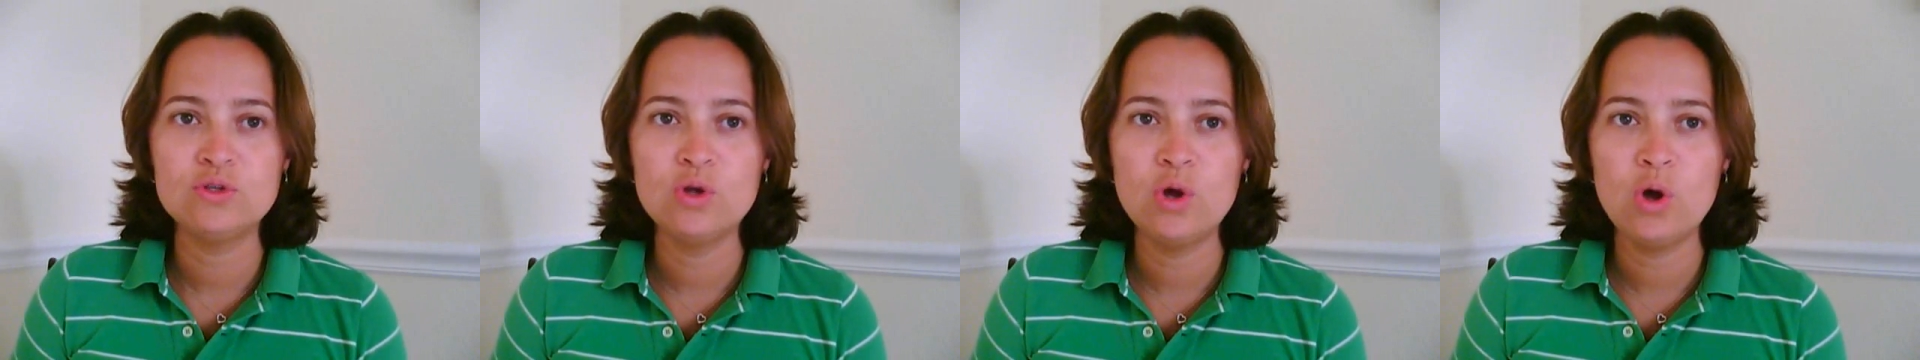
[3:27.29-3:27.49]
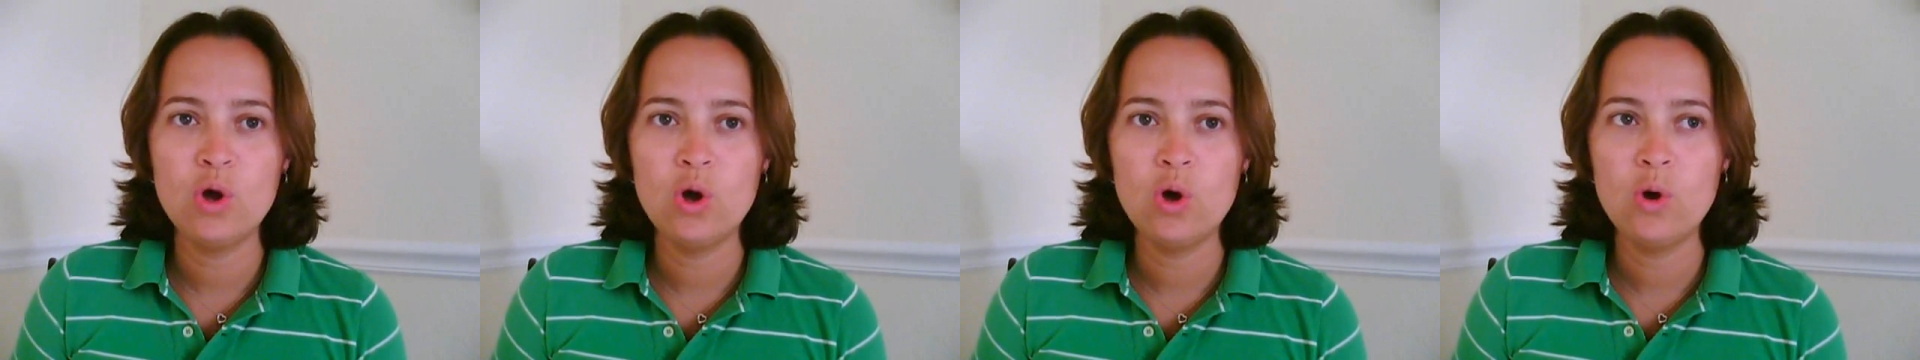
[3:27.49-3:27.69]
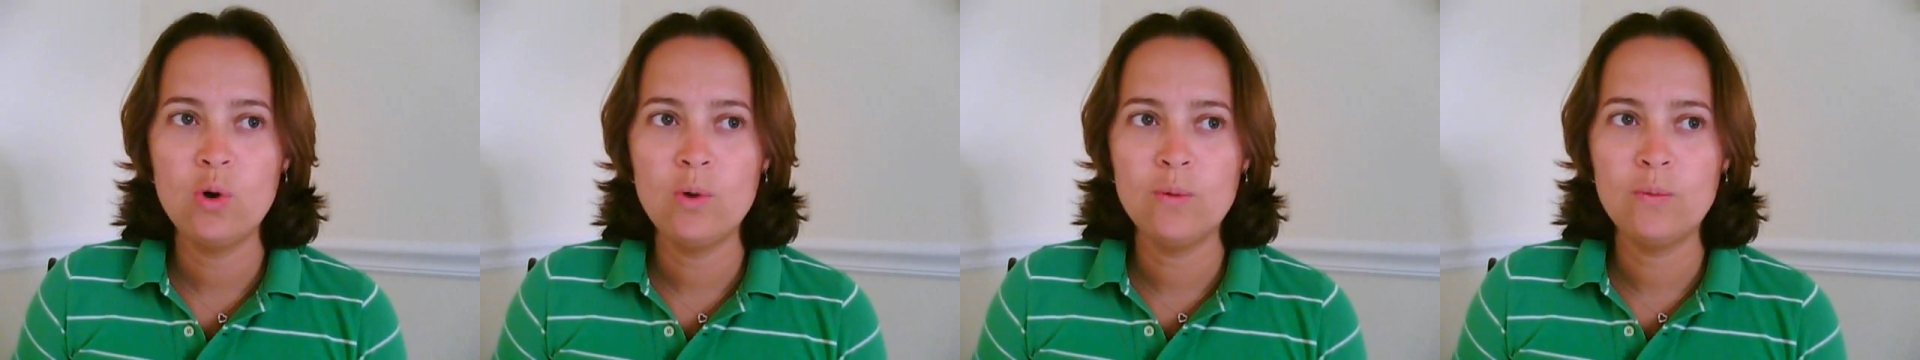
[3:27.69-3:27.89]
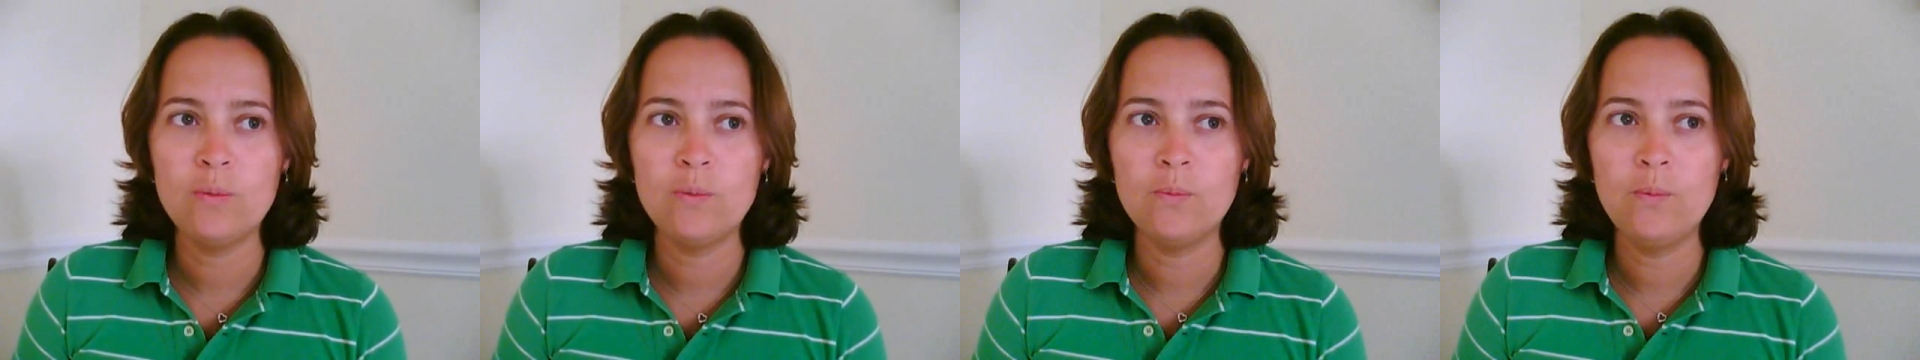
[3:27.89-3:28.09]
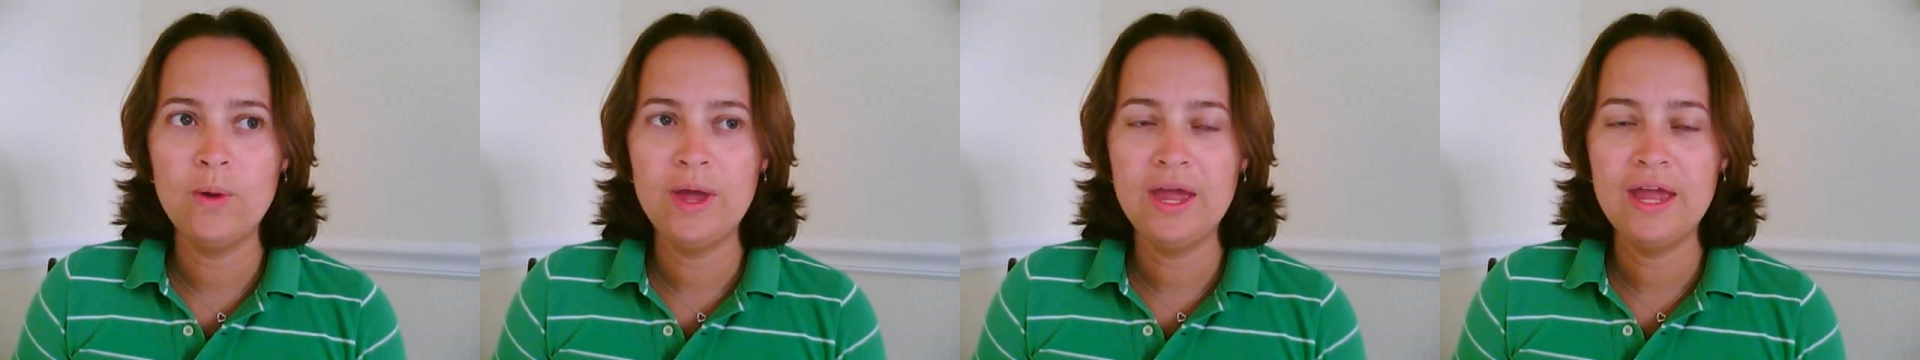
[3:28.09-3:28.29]
So
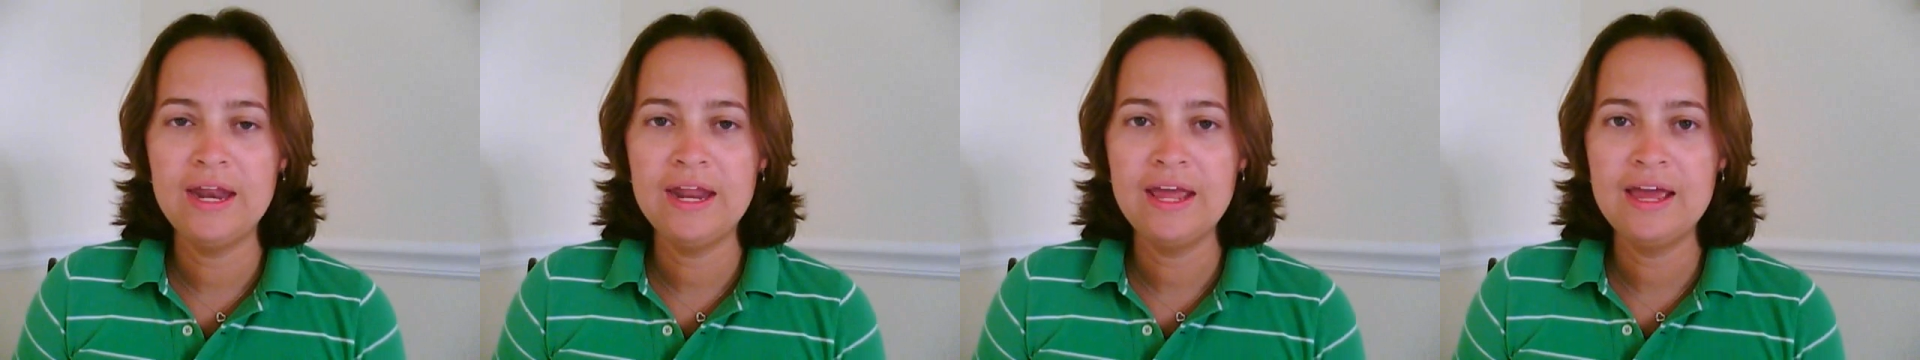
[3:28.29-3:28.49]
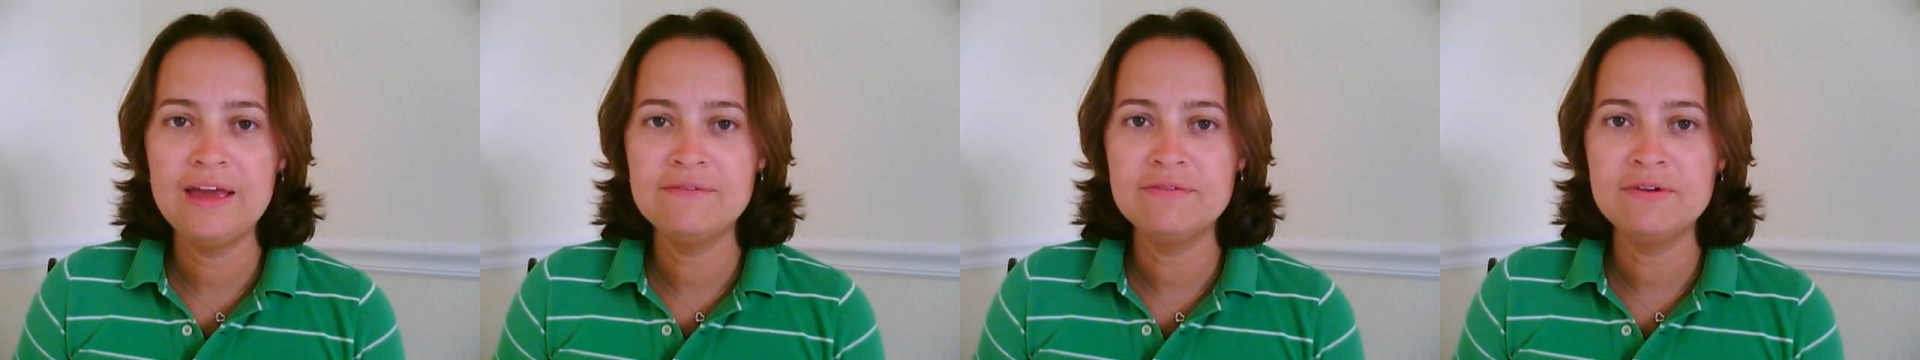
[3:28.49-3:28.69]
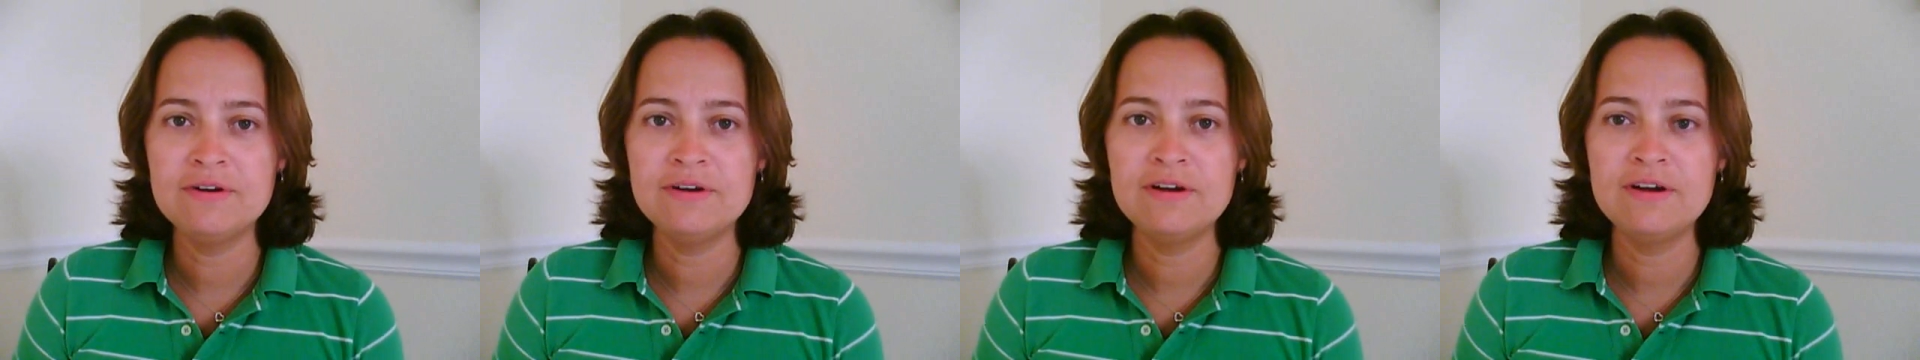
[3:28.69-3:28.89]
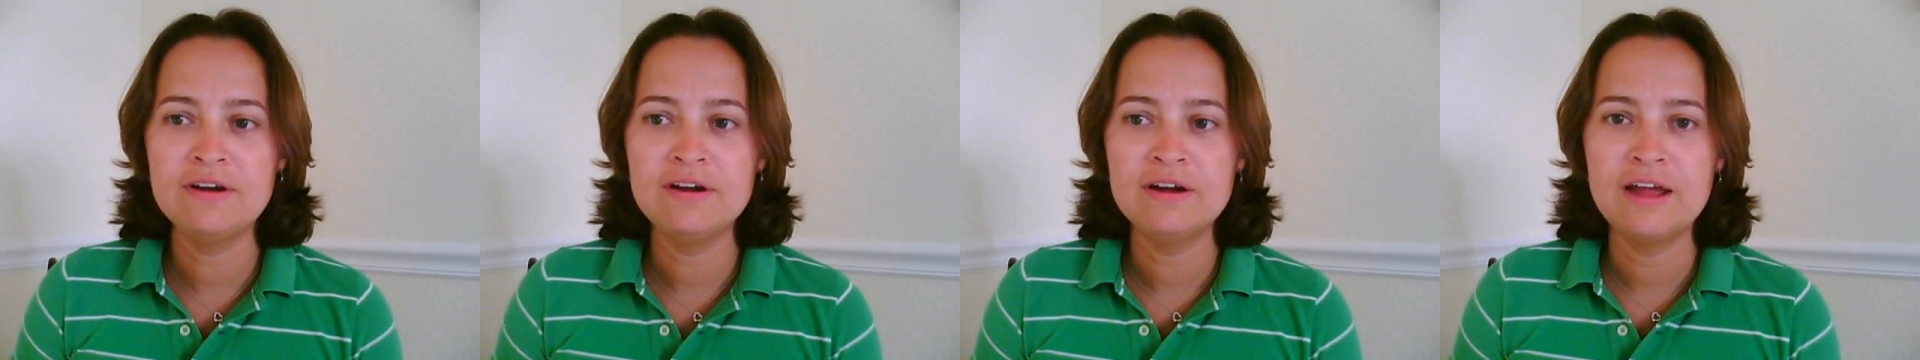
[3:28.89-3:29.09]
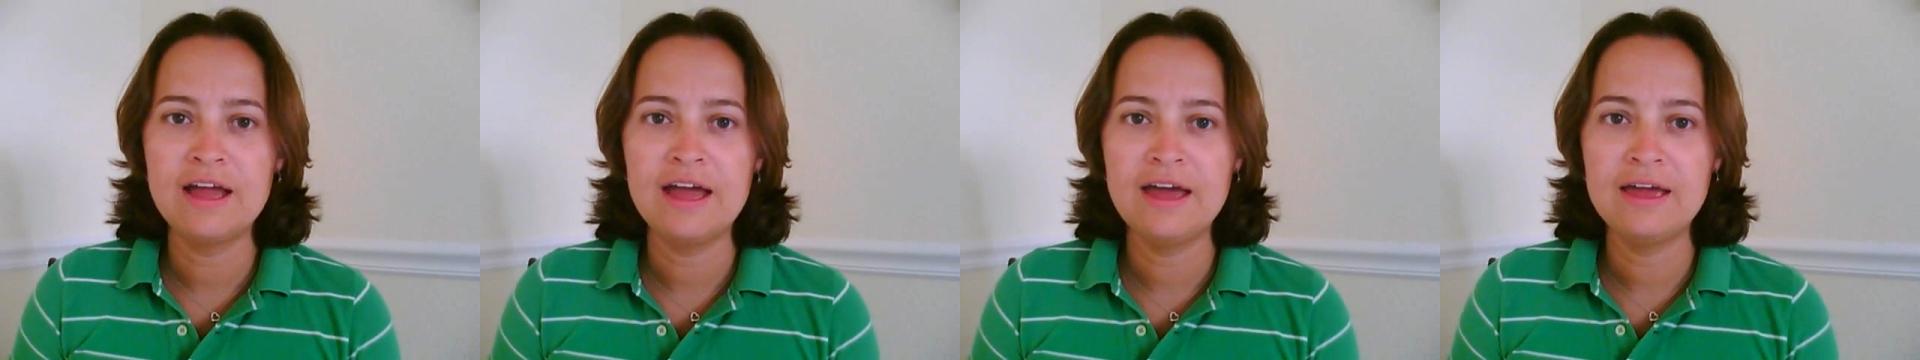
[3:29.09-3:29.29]

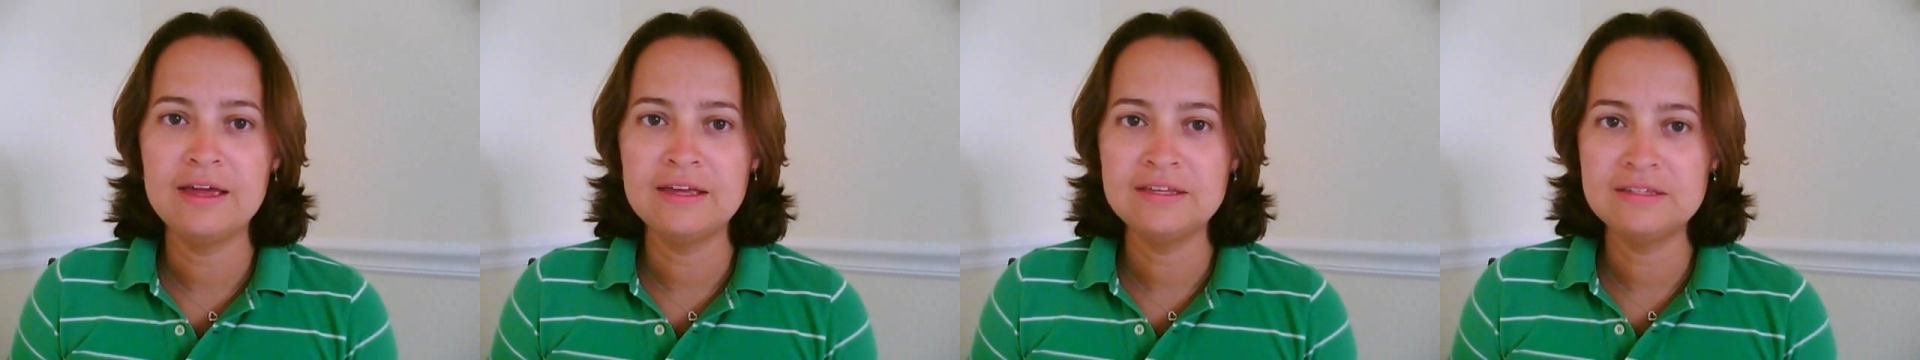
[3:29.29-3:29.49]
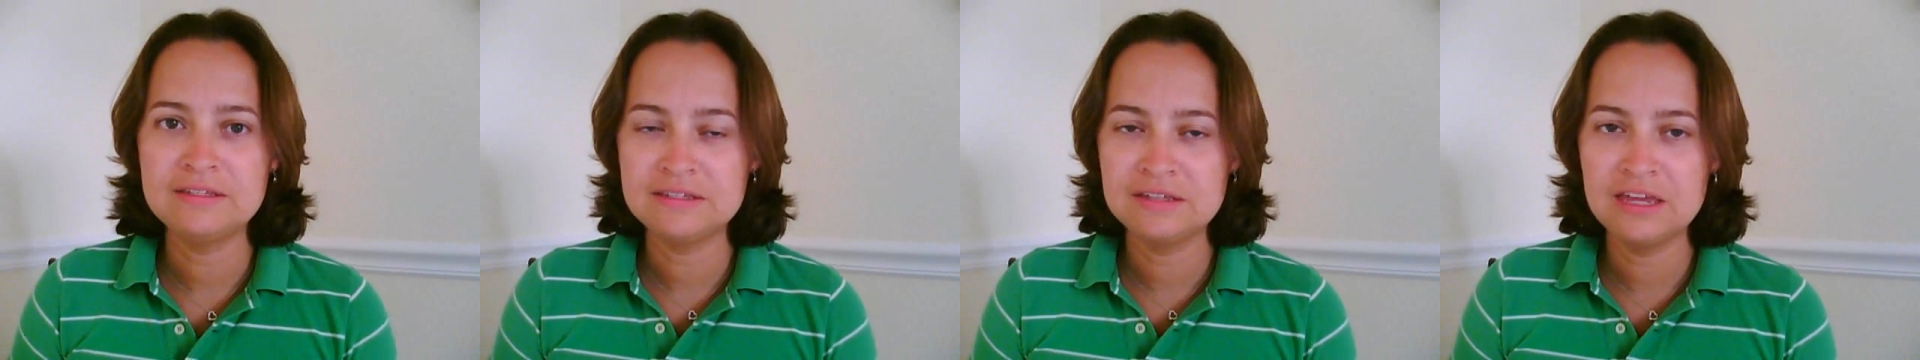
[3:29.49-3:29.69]
whenever I